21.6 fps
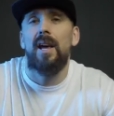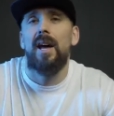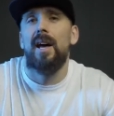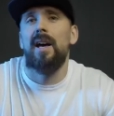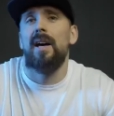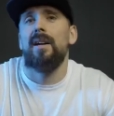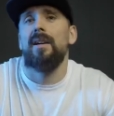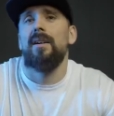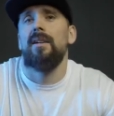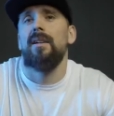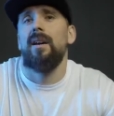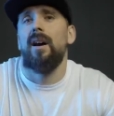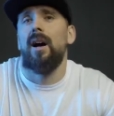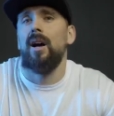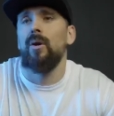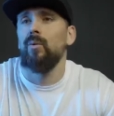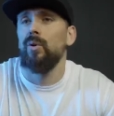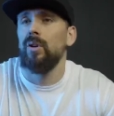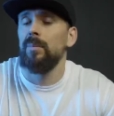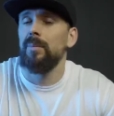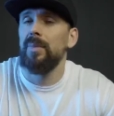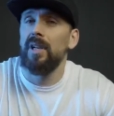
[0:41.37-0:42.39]
and I
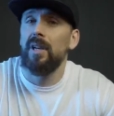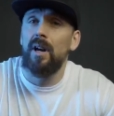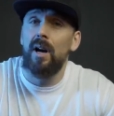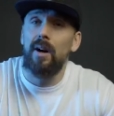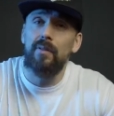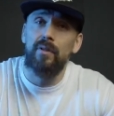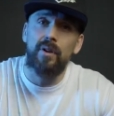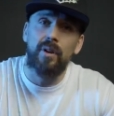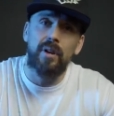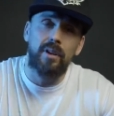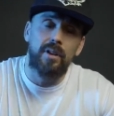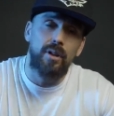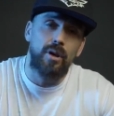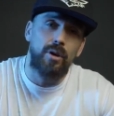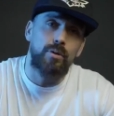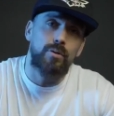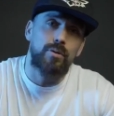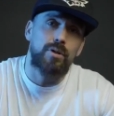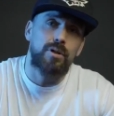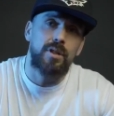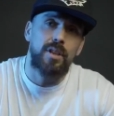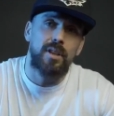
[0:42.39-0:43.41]
will be covering
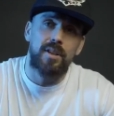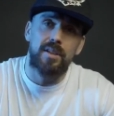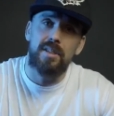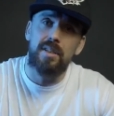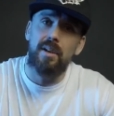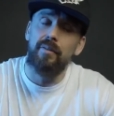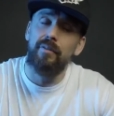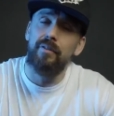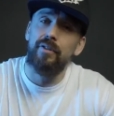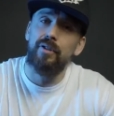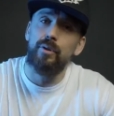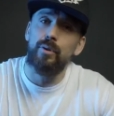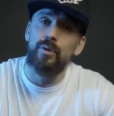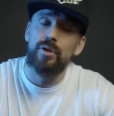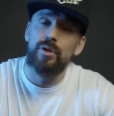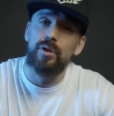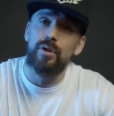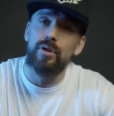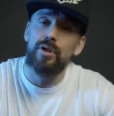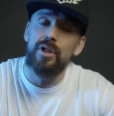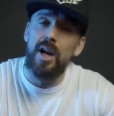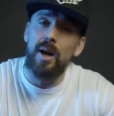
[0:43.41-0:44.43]
those in some
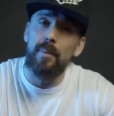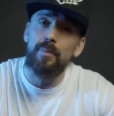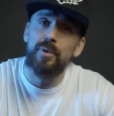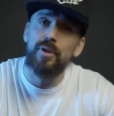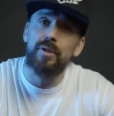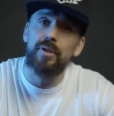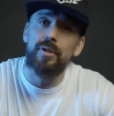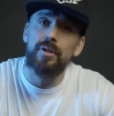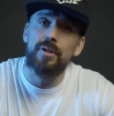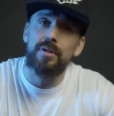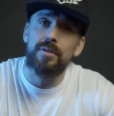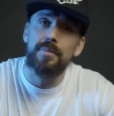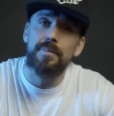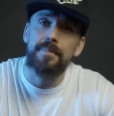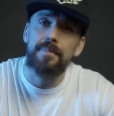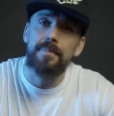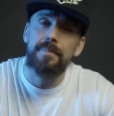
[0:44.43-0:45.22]
future chapters.